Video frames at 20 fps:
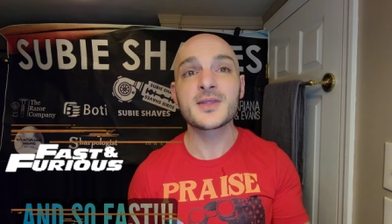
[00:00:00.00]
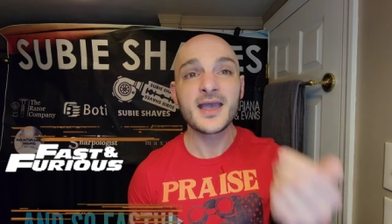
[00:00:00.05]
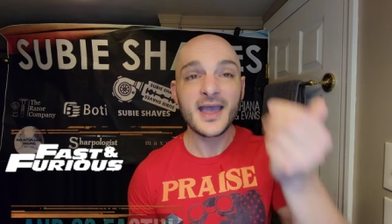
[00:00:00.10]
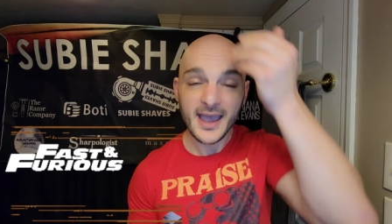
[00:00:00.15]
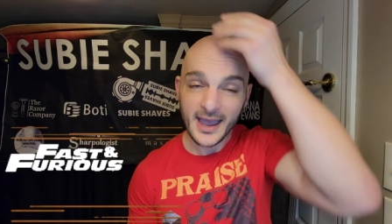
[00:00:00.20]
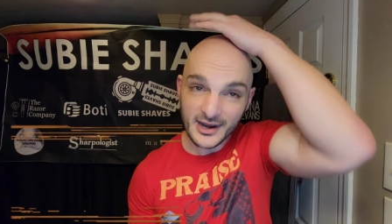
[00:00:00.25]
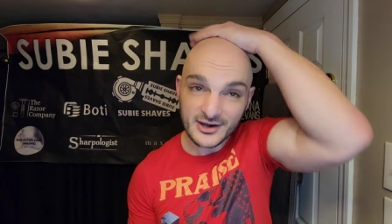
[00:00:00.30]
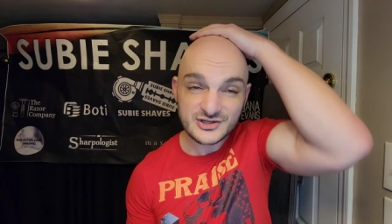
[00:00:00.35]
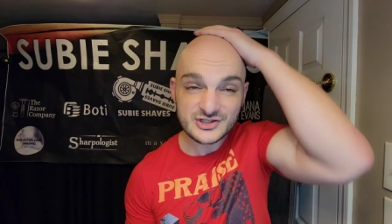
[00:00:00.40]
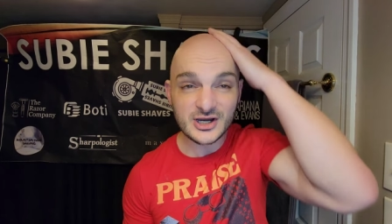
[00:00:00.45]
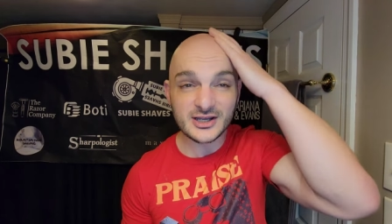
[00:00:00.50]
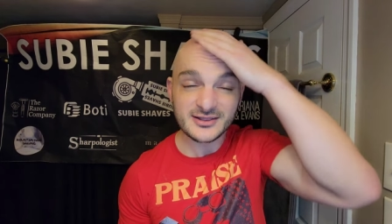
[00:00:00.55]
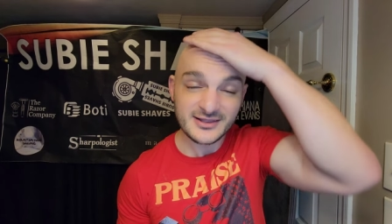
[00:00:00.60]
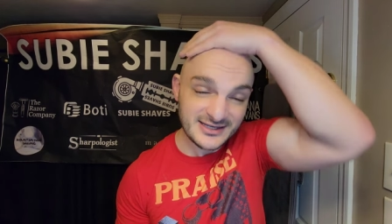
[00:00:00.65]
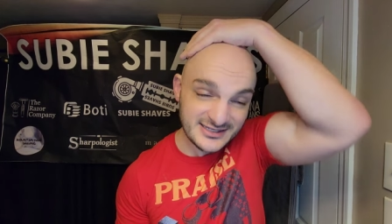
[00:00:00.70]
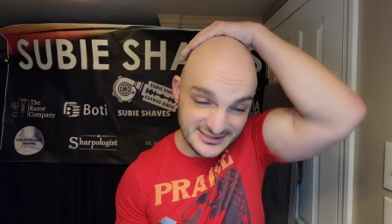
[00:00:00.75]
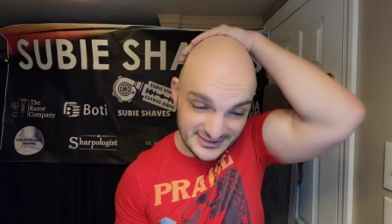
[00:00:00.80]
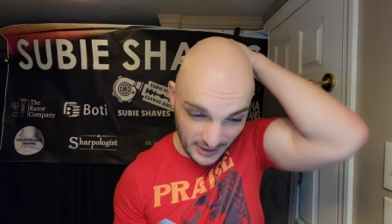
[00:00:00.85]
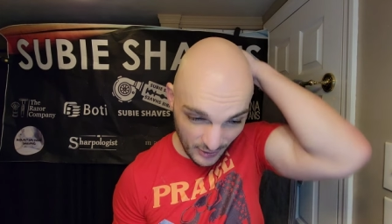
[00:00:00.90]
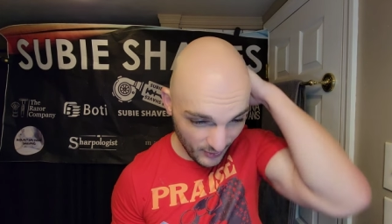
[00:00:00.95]
And check
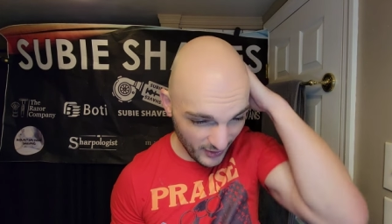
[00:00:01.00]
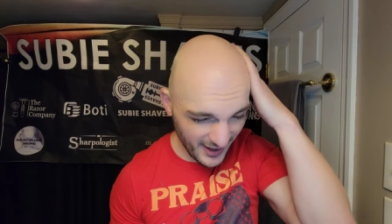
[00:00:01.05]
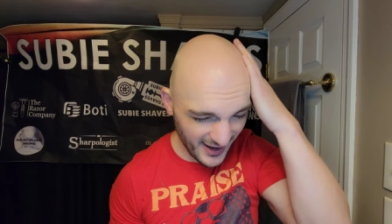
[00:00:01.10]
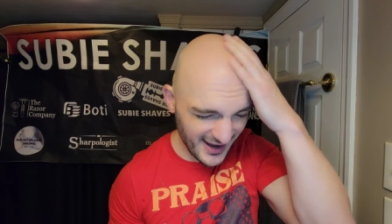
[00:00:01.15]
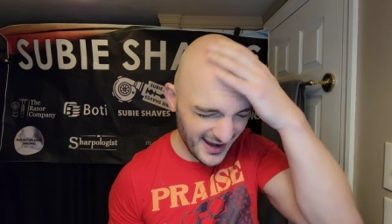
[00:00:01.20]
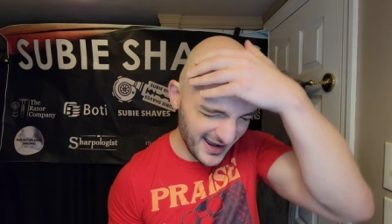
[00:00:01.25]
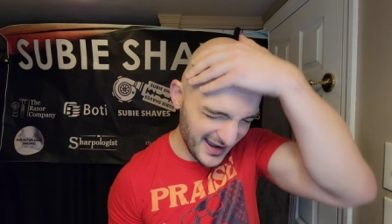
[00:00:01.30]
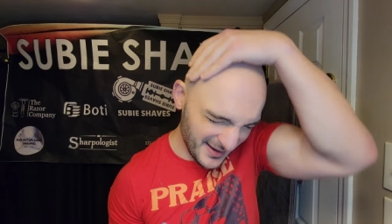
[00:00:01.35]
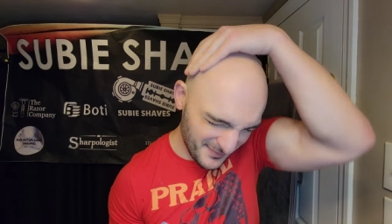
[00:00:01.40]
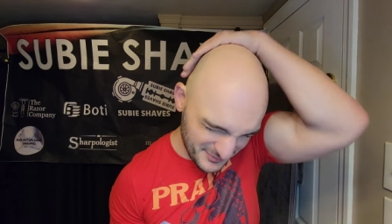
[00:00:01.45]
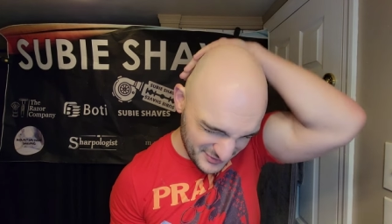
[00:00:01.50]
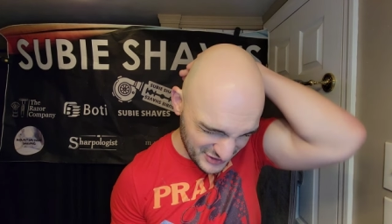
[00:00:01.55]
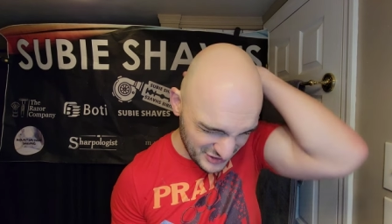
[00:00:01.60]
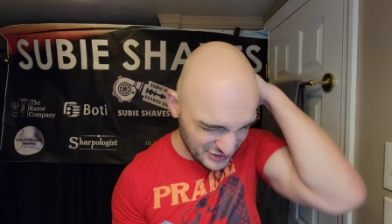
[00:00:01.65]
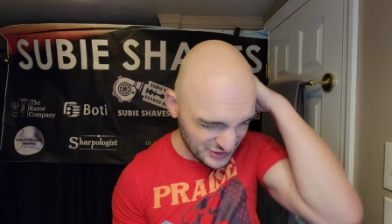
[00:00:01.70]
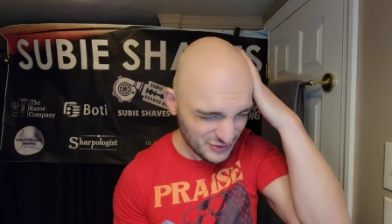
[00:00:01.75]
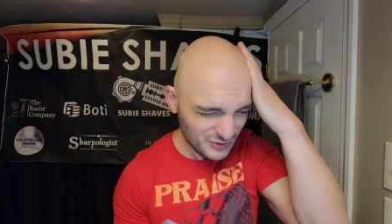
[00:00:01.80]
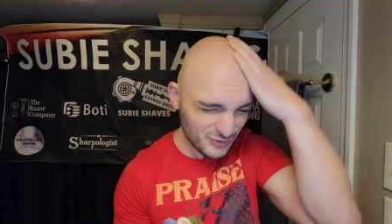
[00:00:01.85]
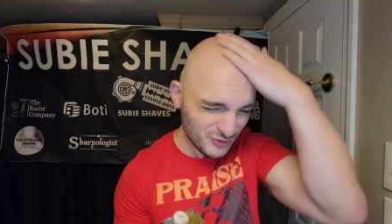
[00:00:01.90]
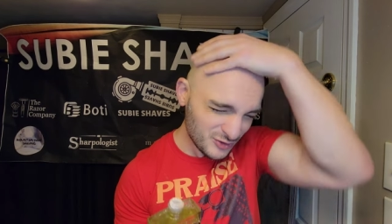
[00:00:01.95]
this out.
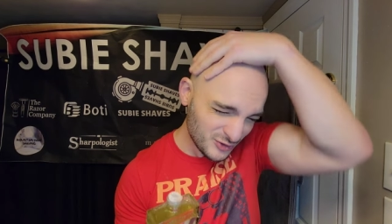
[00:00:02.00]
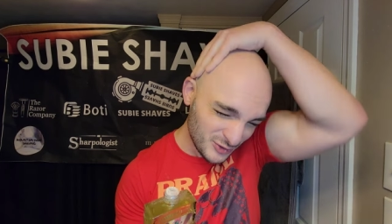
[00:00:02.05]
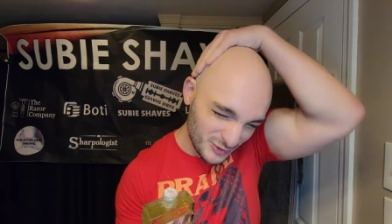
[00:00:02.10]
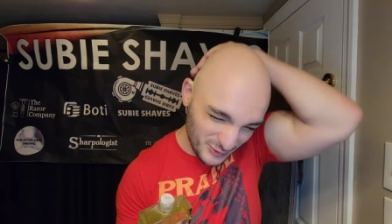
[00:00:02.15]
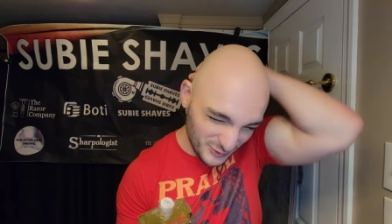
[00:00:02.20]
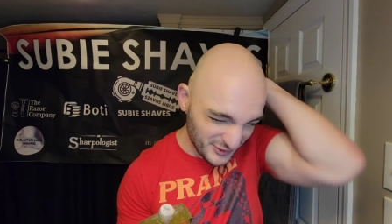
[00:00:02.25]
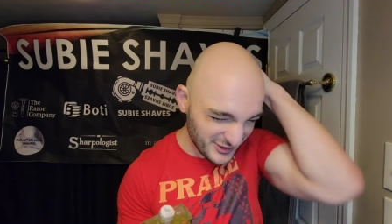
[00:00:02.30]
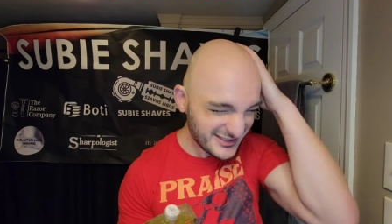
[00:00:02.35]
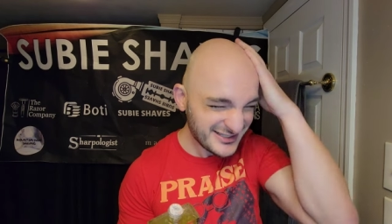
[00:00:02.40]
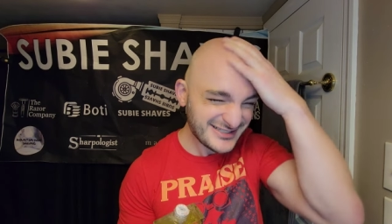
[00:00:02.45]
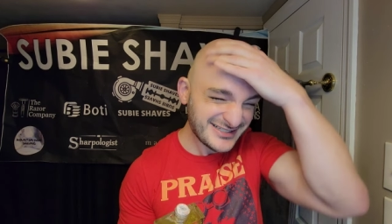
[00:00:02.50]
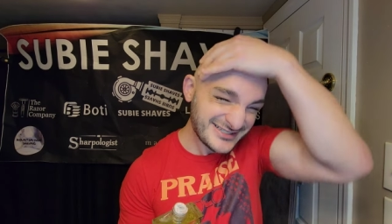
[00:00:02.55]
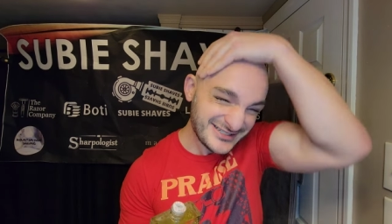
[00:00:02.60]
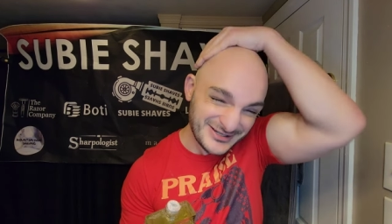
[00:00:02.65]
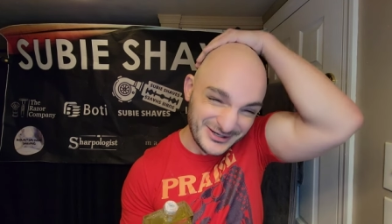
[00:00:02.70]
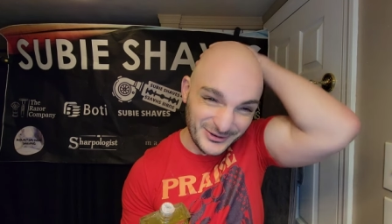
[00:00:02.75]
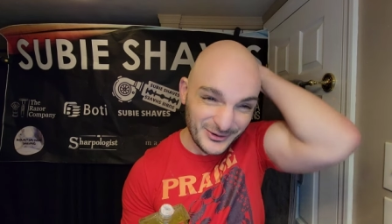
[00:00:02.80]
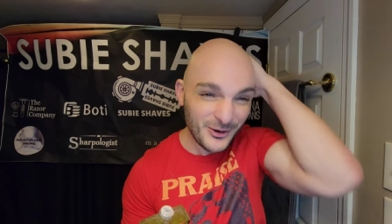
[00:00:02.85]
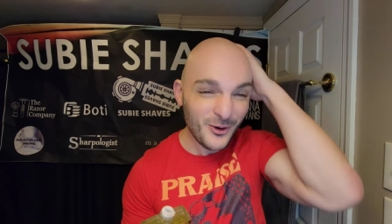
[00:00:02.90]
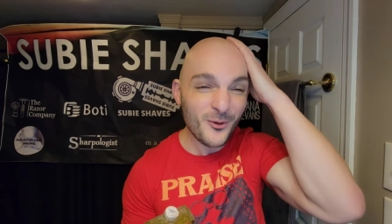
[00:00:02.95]
Absolutely
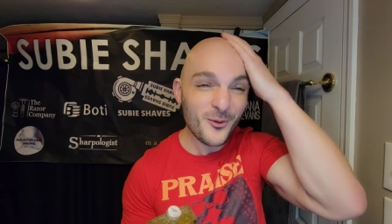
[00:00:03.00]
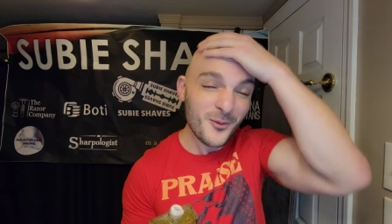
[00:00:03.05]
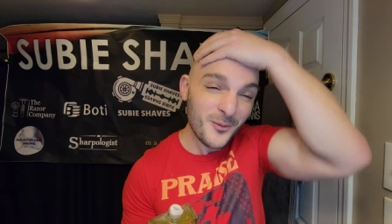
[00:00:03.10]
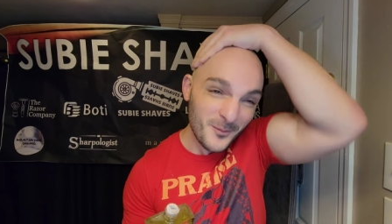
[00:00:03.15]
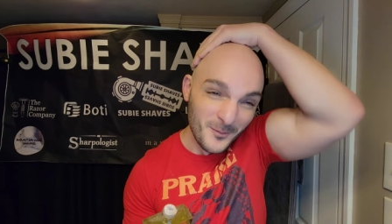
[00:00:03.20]
zero